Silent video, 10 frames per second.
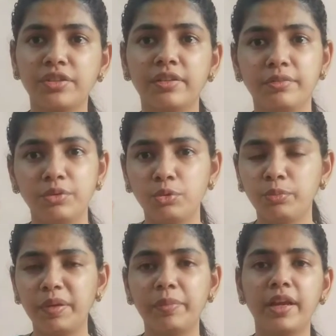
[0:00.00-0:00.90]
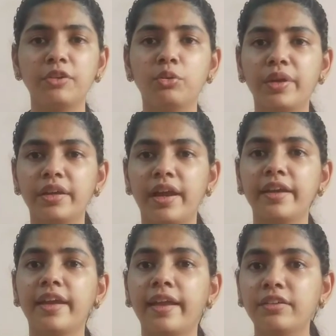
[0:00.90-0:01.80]
you people are doing
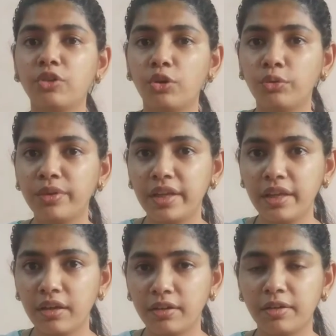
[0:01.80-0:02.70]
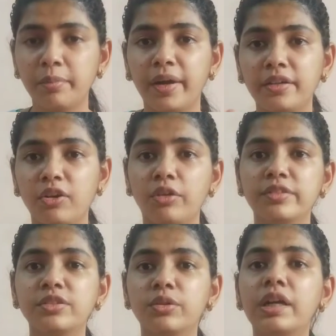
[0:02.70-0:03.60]
right, and not only her but
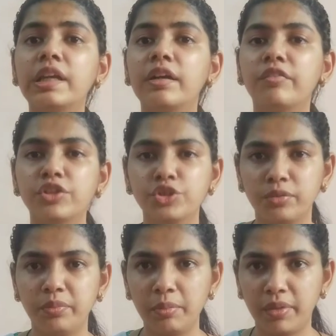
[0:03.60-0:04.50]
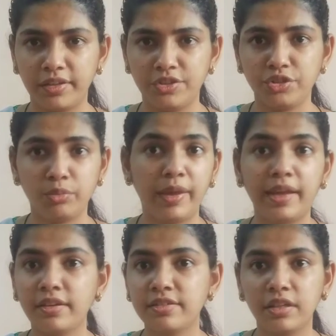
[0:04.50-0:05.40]
also her lover should be punished. Where
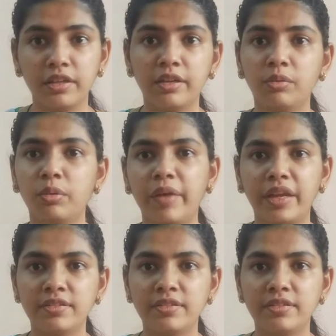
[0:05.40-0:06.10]
is her lover?